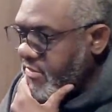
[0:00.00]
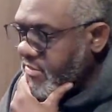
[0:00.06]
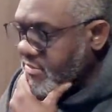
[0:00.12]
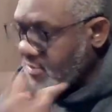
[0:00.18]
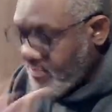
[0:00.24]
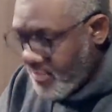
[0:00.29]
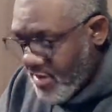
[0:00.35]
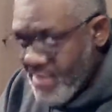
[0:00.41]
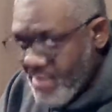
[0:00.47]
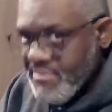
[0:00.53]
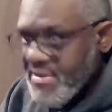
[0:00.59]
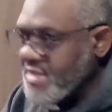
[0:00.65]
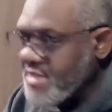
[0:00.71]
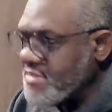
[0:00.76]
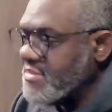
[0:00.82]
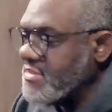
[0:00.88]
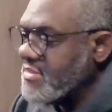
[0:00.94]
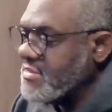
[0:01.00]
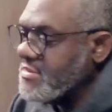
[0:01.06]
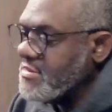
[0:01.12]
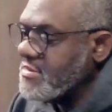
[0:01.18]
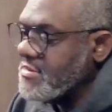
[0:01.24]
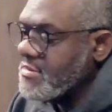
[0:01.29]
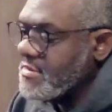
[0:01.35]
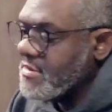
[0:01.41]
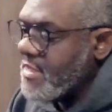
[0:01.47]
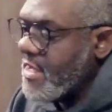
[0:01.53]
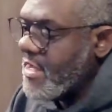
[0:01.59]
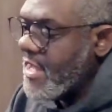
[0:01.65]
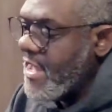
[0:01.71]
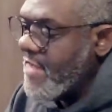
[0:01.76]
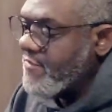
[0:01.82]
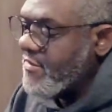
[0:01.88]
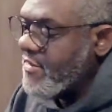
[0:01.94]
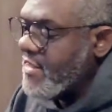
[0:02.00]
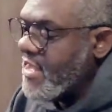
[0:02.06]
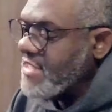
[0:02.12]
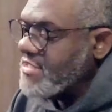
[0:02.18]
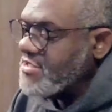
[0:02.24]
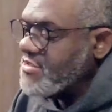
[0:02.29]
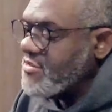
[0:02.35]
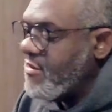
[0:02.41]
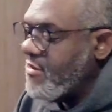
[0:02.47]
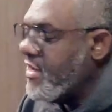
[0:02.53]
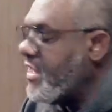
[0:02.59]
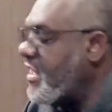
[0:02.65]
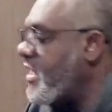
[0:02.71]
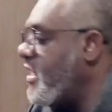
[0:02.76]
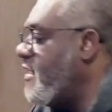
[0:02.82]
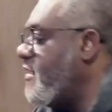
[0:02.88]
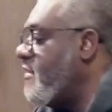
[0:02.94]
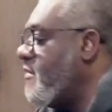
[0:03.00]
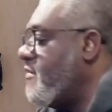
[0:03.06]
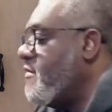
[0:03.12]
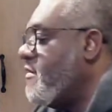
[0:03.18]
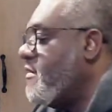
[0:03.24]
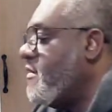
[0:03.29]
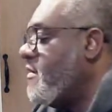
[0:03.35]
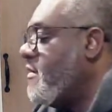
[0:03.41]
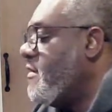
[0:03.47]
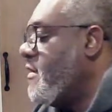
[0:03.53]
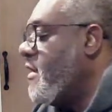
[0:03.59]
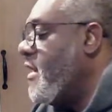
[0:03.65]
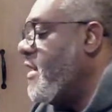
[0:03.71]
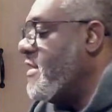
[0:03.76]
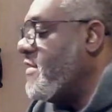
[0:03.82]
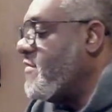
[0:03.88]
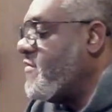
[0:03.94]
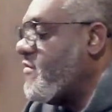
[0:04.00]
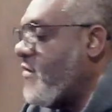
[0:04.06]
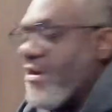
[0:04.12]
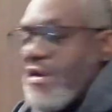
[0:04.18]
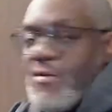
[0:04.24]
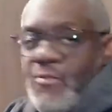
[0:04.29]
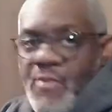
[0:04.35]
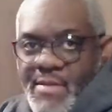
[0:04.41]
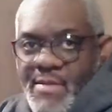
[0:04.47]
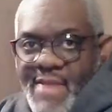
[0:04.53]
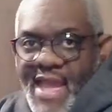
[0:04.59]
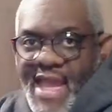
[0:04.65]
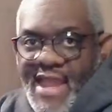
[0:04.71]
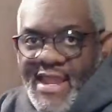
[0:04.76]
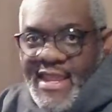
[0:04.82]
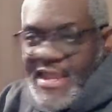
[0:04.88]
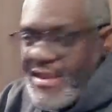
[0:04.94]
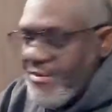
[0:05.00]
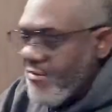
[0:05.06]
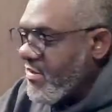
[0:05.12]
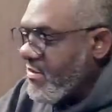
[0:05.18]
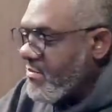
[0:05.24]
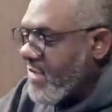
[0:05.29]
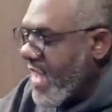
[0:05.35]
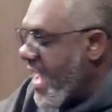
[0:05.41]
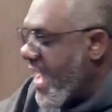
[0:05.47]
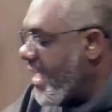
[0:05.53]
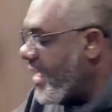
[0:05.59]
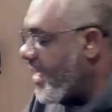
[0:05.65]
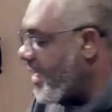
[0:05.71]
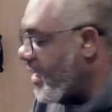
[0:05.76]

The problem is, is I have the line starting here, and then starting way back here in the back.